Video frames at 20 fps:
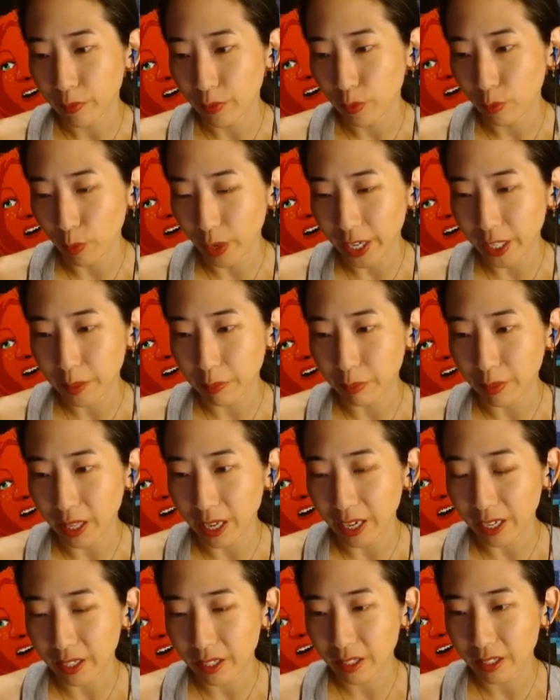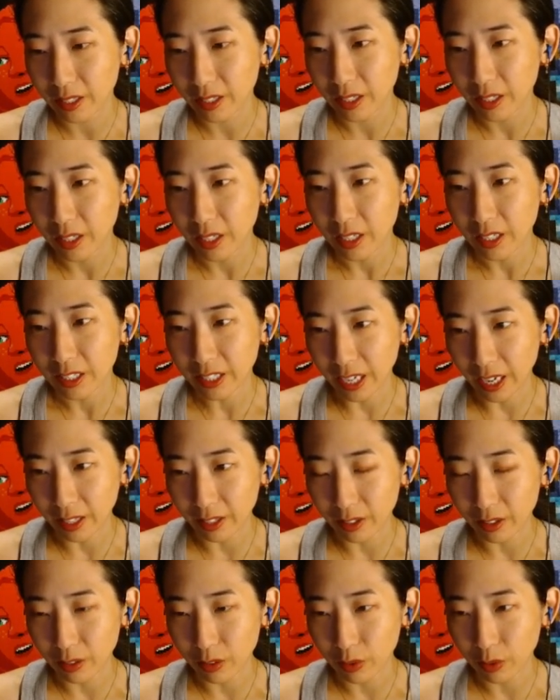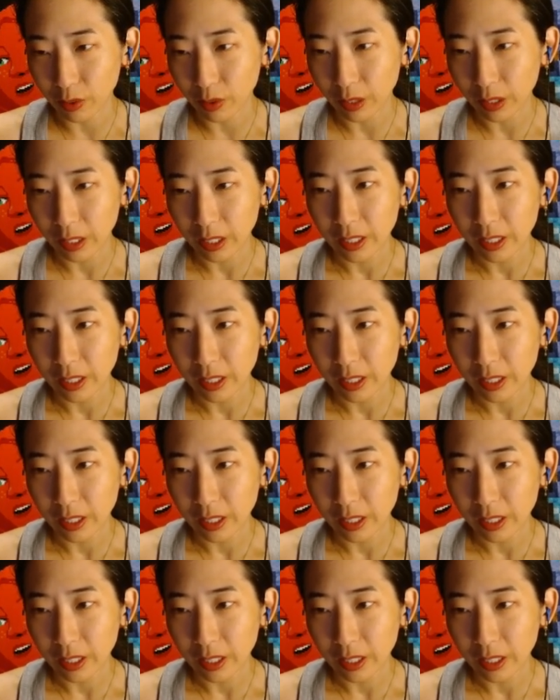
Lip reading: white, black, yellow.